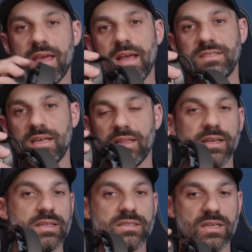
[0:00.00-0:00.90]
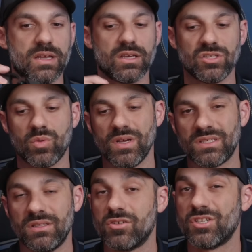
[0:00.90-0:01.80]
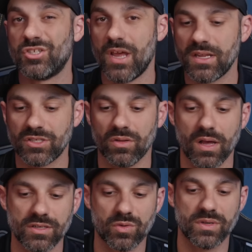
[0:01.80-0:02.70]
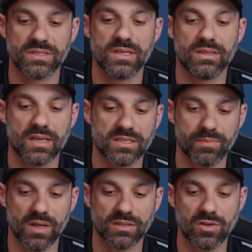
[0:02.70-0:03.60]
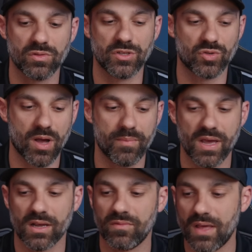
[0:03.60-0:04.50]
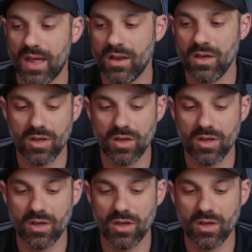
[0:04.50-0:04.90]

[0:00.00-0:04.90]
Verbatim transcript: the headset like this and it can twist, there's a chance you'll untwist it. That's about the only drawback of that.